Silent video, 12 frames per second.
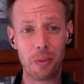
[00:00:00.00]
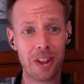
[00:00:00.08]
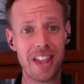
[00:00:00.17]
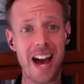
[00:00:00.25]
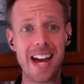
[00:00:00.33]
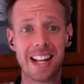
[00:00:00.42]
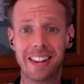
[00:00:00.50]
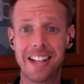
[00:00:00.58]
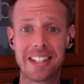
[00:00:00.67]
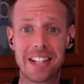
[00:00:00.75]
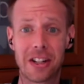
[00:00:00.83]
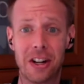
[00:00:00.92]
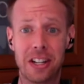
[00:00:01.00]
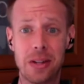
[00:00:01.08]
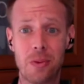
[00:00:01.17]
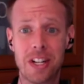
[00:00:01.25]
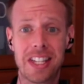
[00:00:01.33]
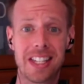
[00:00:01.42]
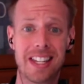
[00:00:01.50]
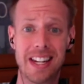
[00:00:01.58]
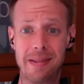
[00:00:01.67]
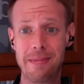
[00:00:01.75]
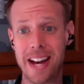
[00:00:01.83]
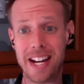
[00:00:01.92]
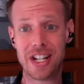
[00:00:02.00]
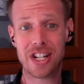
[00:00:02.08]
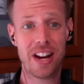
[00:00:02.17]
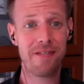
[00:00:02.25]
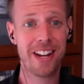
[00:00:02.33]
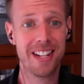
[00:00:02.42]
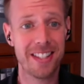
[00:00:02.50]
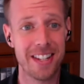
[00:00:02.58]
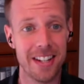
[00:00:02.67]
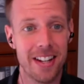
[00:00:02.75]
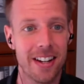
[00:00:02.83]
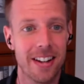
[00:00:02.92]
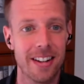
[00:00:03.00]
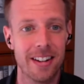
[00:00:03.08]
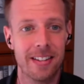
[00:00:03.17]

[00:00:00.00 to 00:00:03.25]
And with that, let's get cooking with Tim and Chef Nancy.